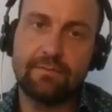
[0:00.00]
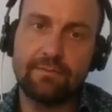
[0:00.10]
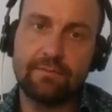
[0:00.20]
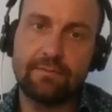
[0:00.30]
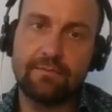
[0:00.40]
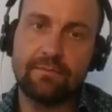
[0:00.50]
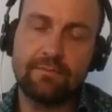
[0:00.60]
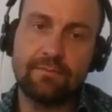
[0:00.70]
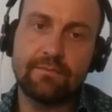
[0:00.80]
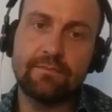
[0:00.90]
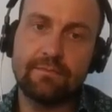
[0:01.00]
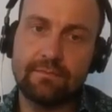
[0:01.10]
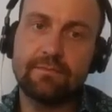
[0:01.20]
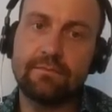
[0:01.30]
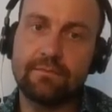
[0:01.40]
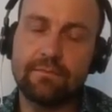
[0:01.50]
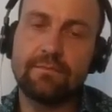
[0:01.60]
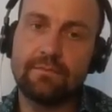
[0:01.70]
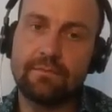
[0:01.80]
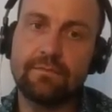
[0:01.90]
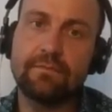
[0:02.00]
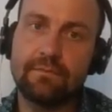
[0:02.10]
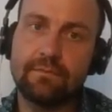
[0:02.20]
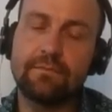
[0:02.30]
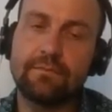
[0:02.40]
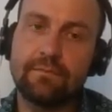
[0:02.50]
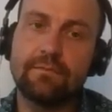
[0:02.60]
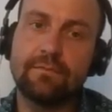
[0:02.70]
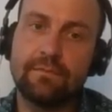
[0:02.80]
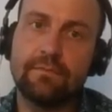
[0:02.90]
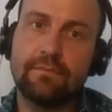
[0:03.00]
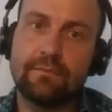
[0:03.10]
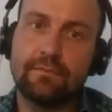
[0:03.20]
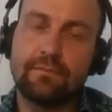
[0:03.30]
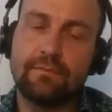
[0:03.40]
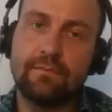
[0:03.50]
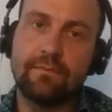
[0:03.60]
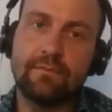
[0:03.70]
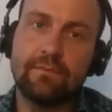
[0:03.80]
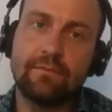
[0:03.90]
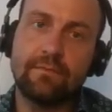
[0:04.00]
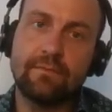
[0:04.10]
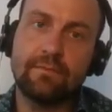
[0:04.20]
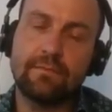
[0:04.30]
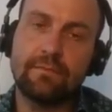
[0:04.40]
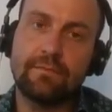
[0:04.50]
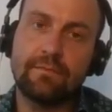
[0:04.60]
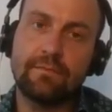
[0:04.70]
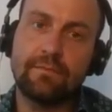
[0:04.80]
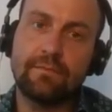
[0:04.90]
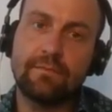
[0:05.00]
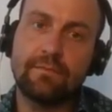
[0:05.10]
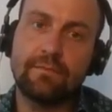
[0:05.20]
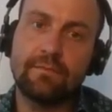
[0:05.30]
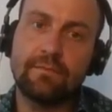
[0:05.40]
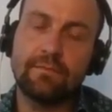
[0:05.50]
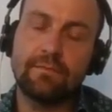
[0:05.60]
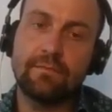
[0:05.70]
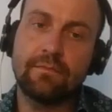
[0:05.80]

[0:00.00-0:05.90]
This person isn't speaking.